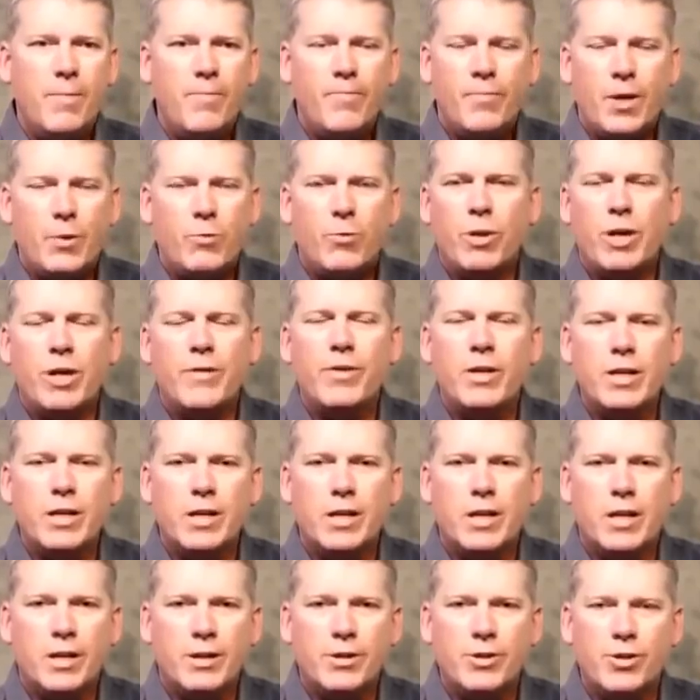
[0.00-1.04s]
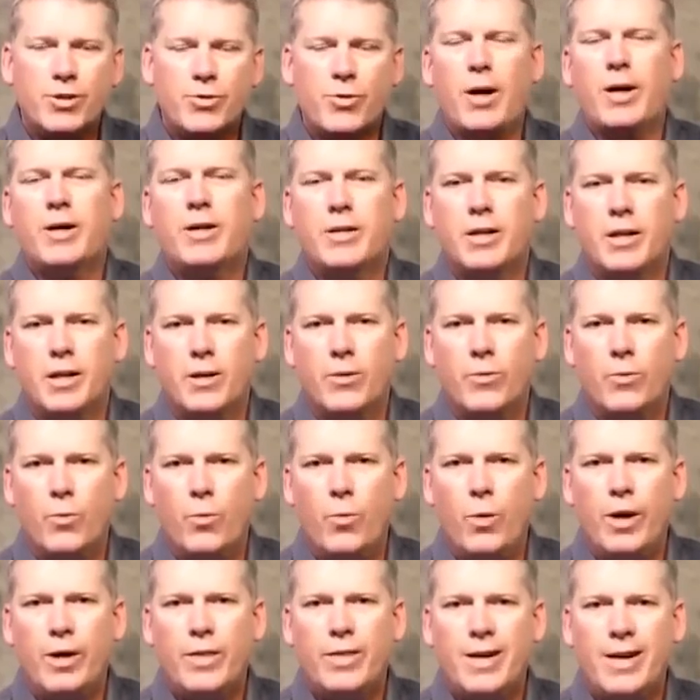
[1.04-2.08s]
weren't even constructed
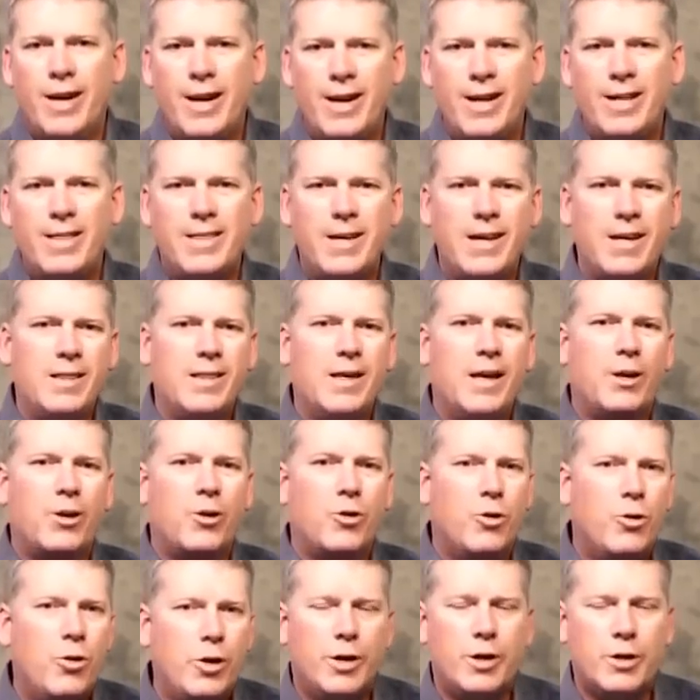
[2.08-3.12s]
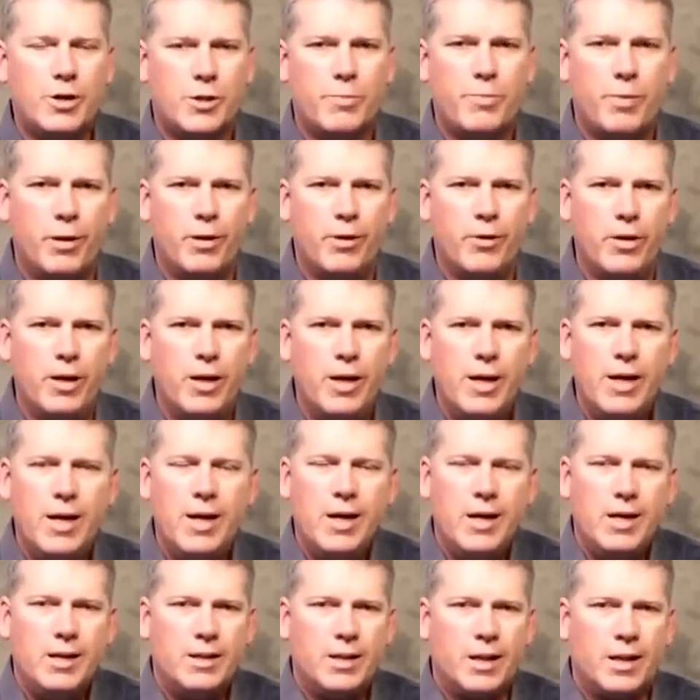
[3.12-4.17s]
with anything that could explode.
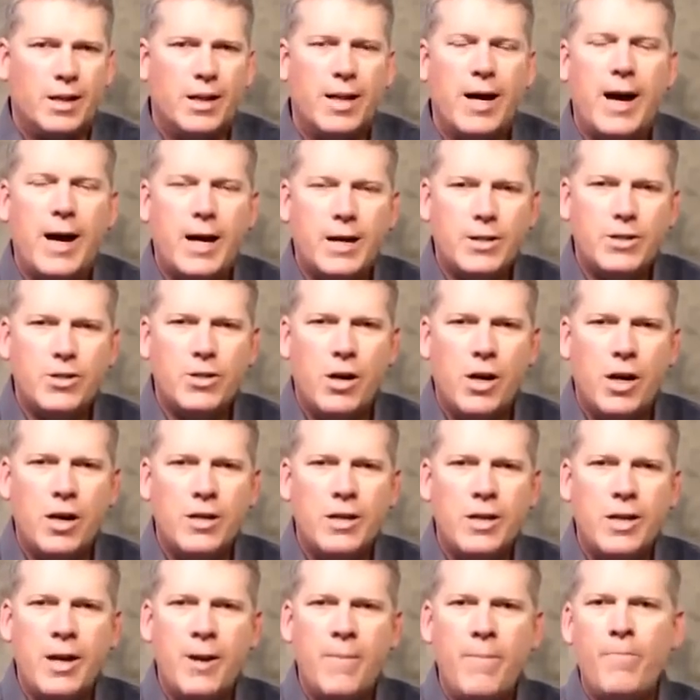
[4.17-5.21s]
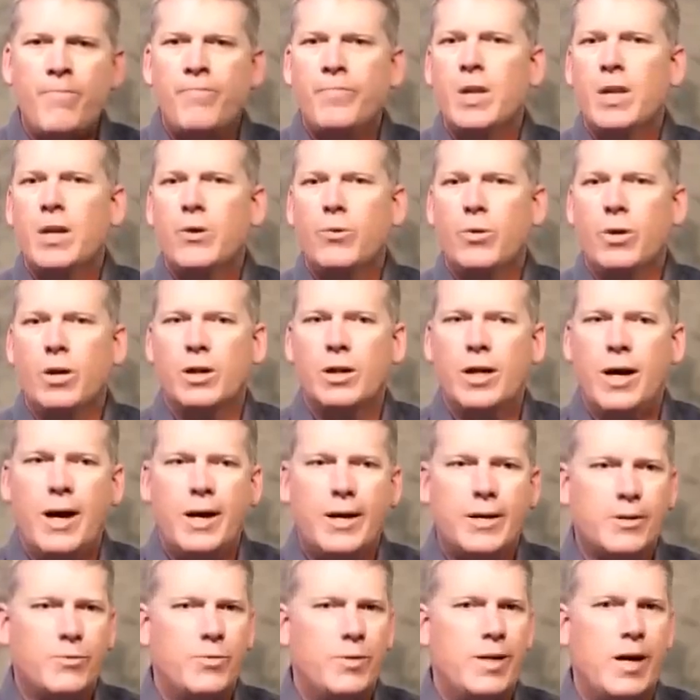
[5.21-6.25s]
The clocks on them were
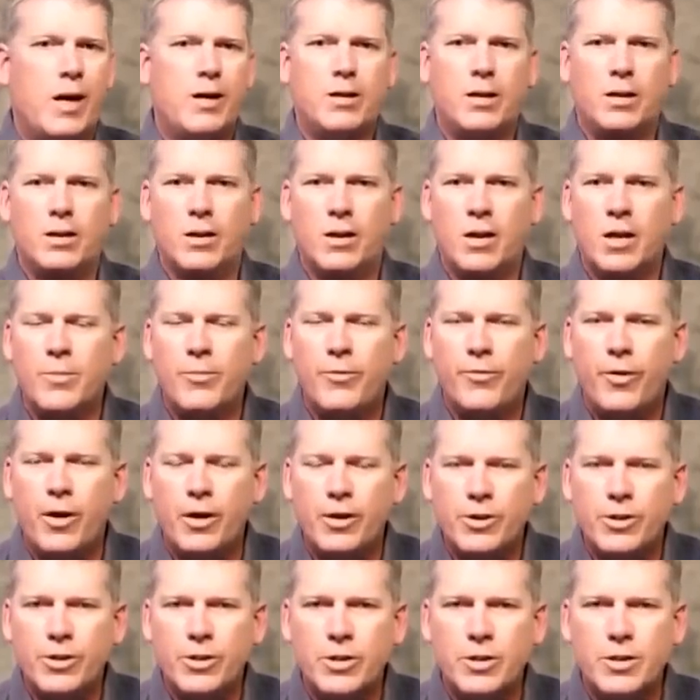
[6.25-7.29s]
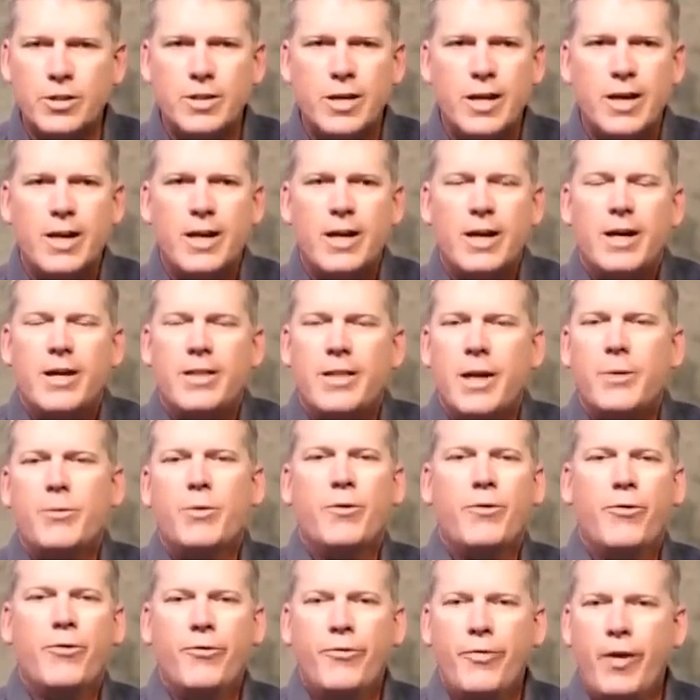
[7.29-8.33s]
clocks without alarm functions. They
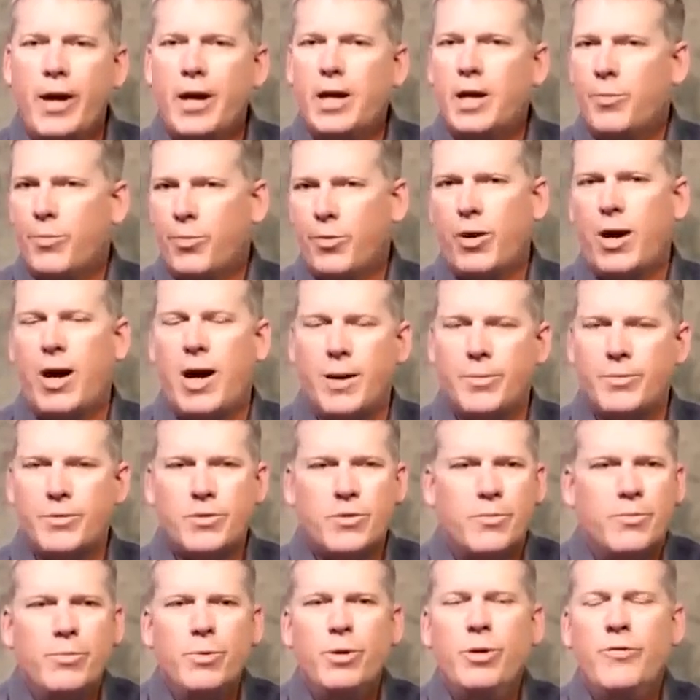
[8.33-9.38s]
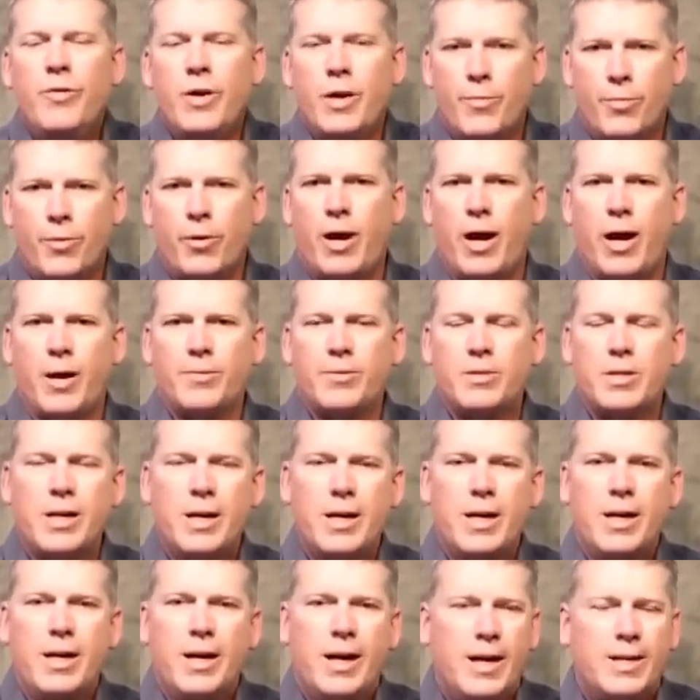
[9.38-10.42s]
were fake props. They're movie props.
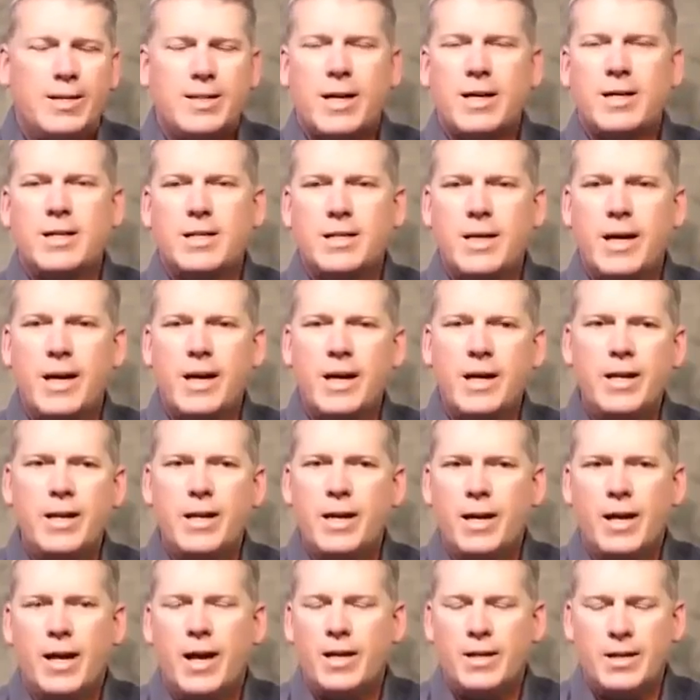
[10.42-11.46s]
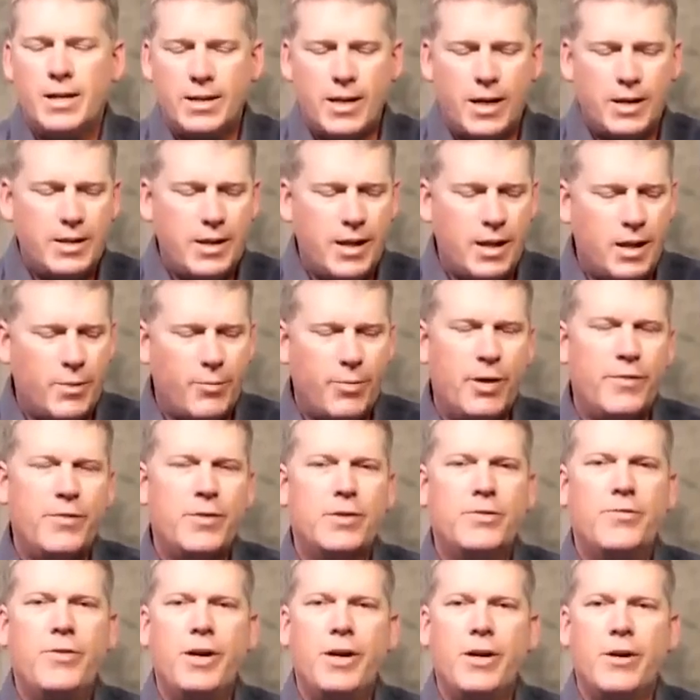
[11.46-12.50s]
As I said in a
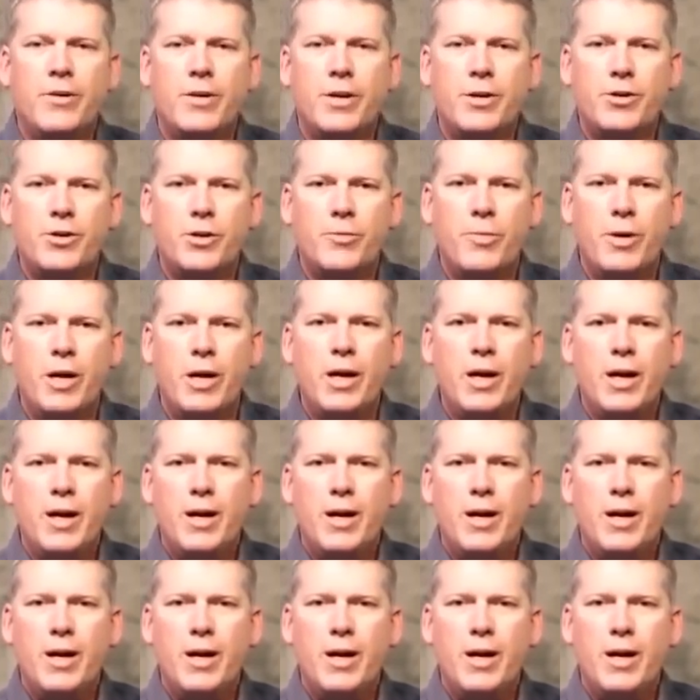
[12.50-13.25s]
previous video, they should be